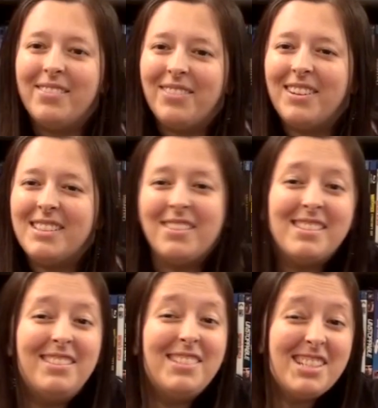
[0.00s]
At first, I was
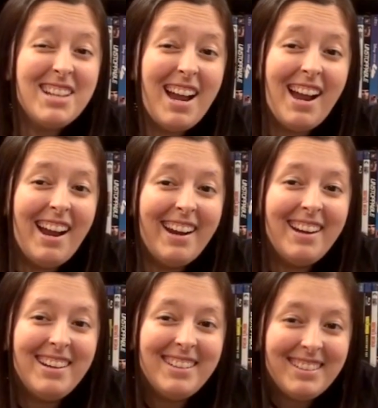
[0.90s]
a little
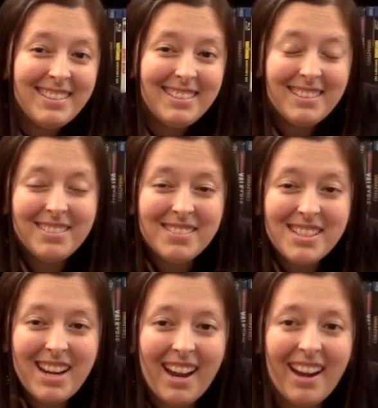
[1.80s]
shy.
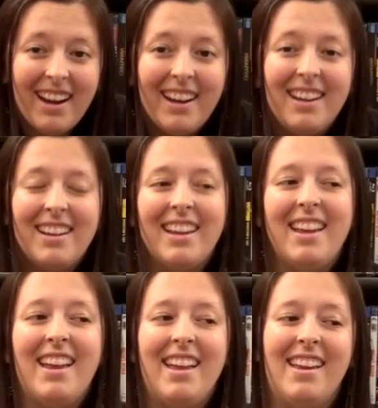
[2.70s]

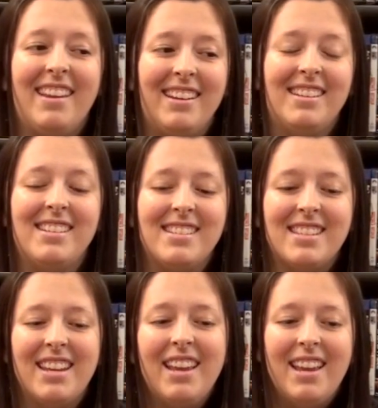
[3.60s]
And
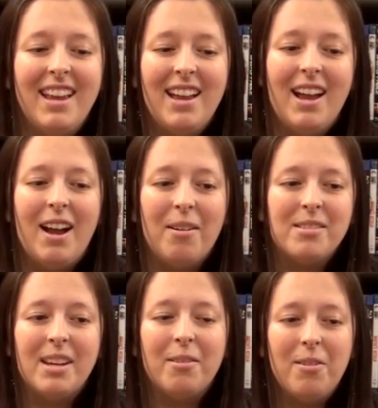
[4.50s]
I
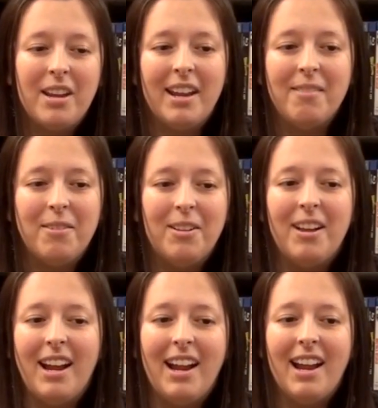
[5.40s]
was like, okay,
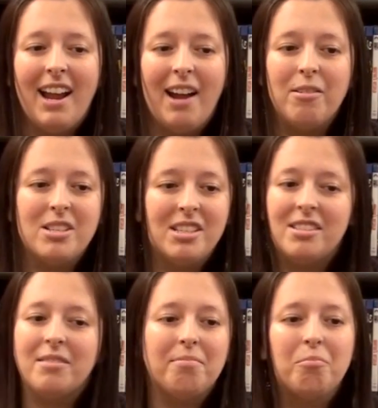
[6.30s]
well, I was just